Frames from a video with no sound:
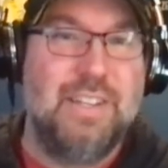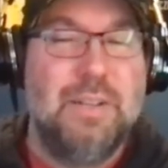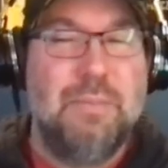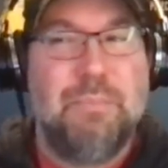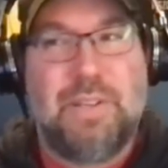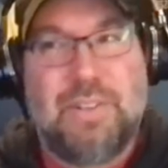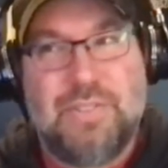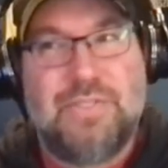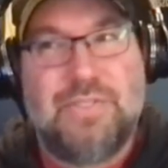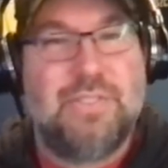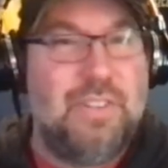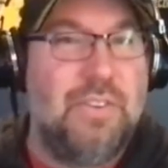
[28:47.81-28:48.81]
because
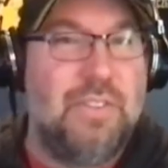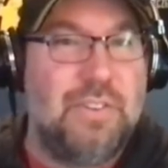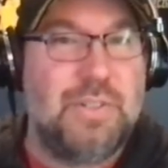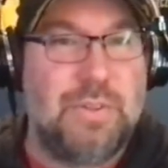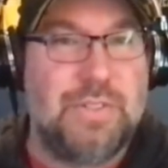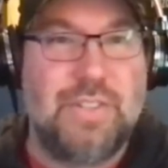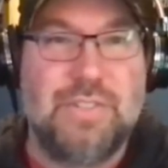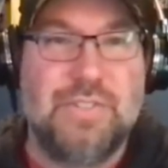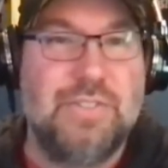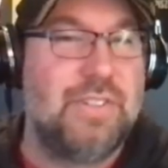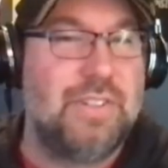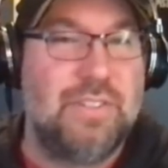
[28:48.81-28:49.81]
you know they're short seasons
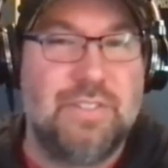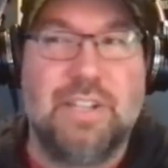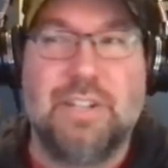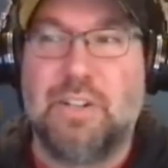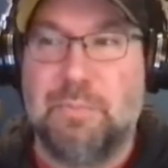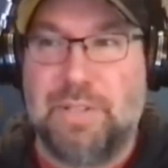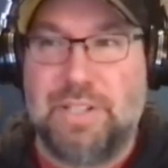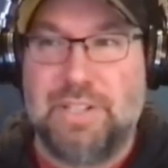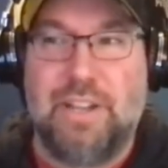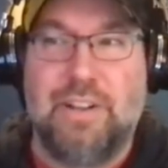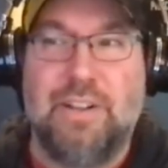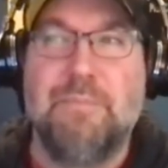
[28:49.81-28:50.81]
and incomplete
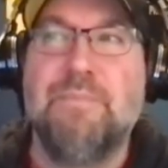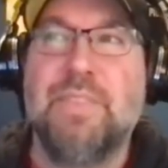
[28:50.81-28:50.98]
data,